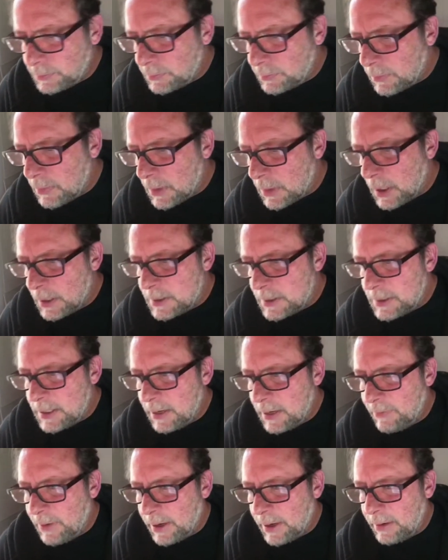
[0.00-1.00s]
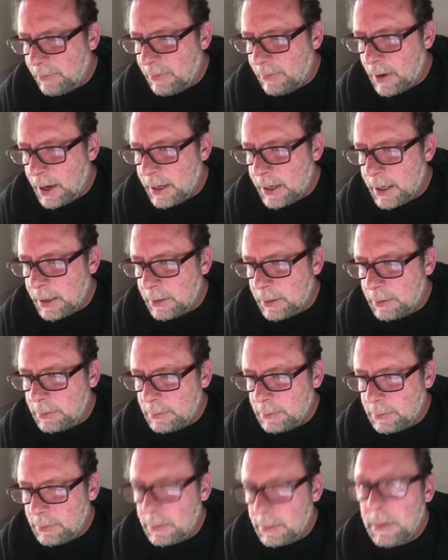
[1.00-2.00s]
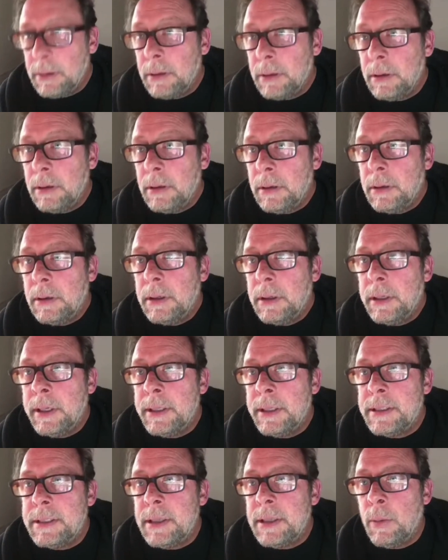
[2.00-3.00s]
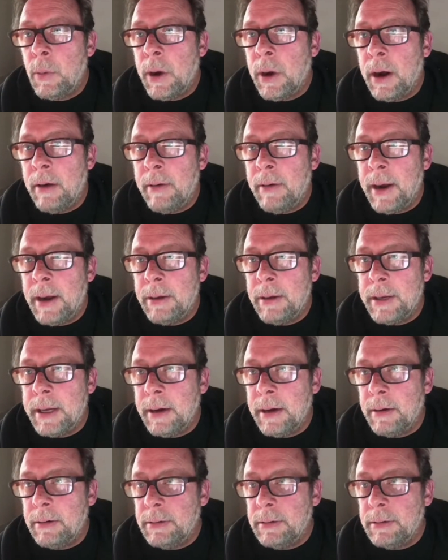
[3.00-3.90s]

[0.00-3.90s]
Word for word: Let's see if I can find it. It's somewhere around here.